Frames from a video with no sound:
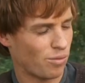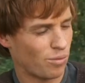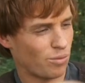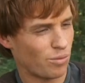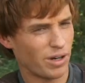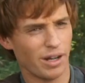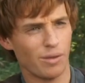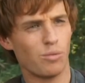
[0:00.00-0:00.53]

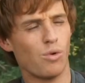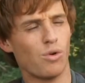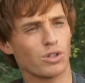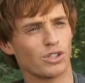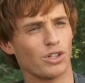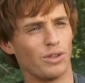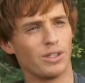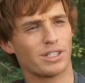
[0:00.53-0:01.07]
When I
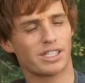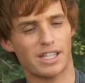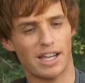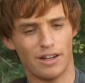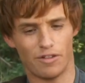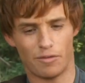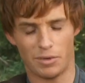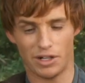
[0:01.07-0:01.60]
walked on the
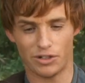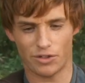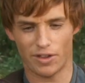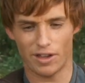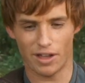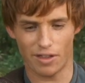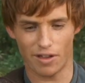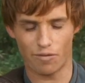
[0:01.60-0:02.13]
set of Pillars of
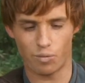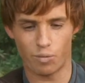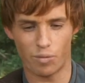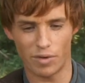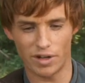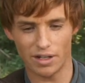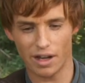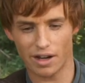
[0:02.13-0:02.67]
the Earth, I've
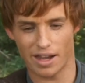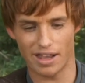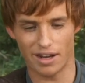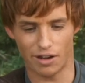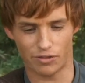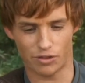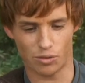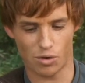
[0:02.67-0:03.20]
been lucky
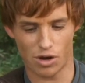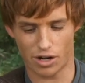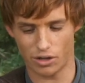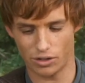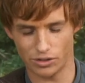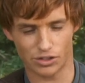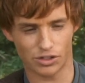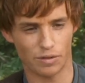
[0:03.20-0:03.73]
enough to work
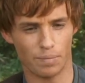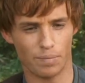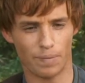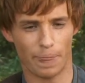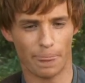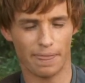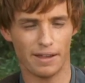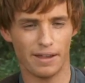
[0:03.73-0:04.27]
on
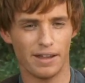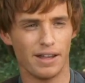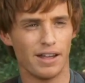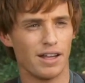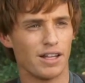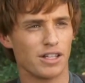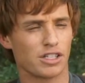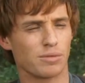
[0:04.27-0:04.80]
some
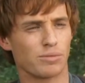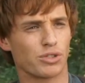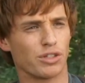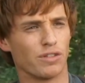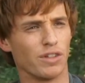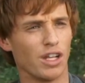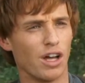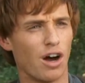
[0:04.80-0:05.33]
sort
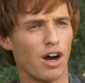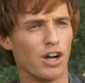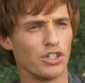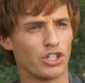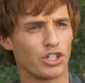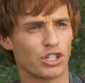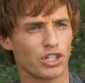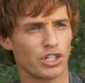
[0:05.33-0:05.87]
of
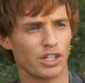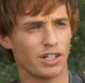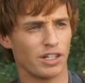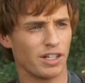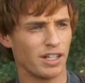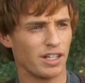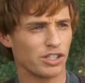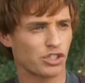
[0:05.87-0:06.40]
large
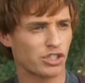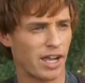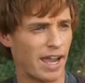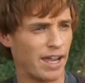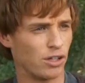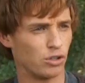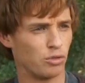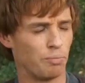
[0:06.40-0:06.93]

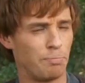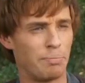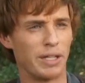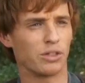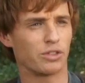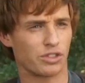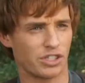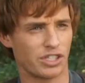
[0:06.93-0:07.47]
scale
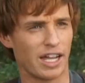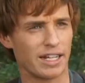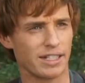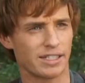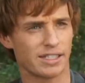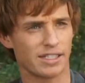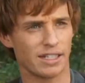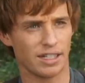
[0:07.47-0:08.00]
built
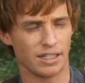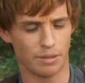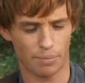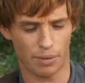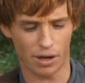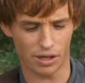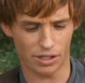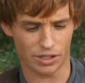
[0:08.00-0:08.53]
sets in the
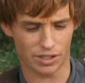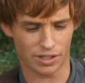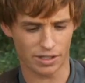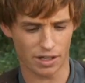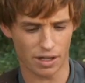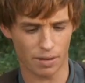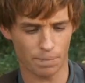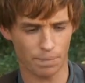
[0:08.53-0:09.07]
past,
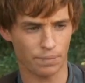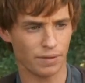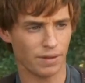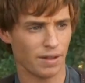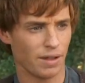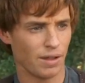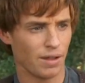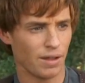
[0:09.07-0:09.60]

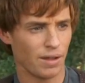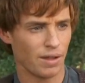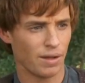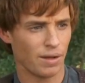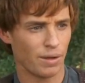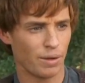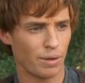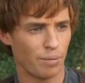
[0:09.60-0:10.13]

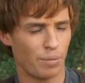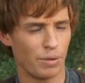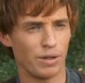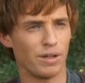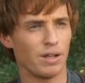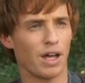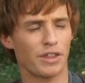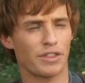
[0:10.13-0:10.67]
but
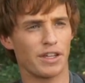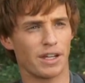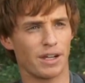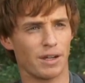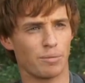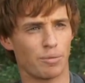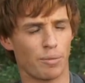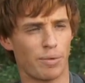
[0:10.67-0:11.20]
nothing
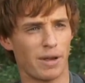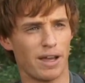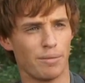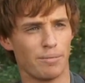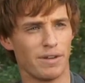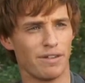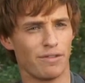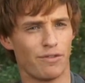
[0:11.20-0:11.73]
had prepared
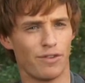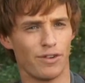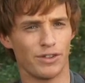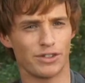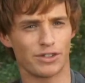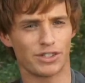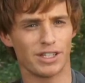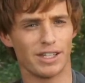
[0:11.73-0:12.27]
me for
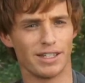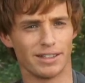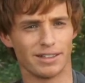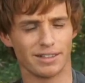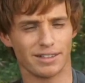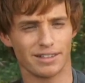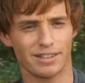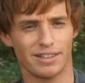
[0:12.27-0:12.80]
seeing
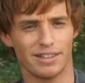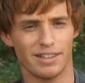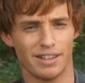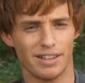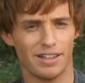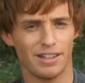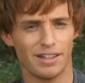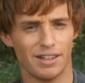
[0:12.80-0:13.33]

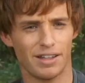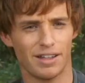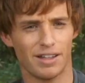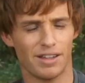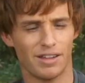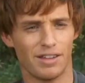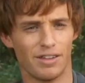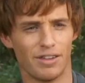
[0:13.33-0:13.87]

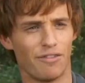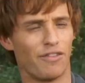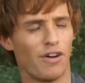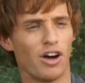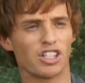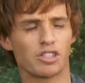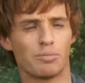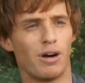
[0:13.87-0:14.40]
the
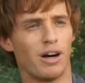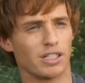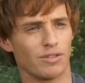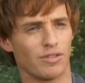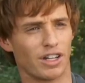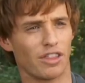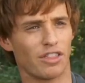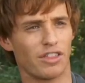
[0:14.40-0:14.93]
vast part of
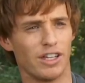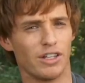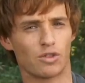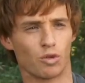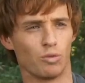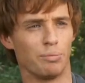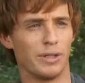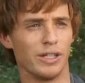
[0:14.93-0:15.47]
a
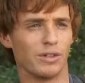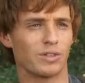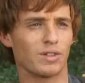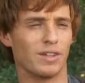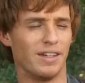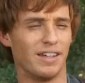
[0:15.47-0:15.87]
cathedral built.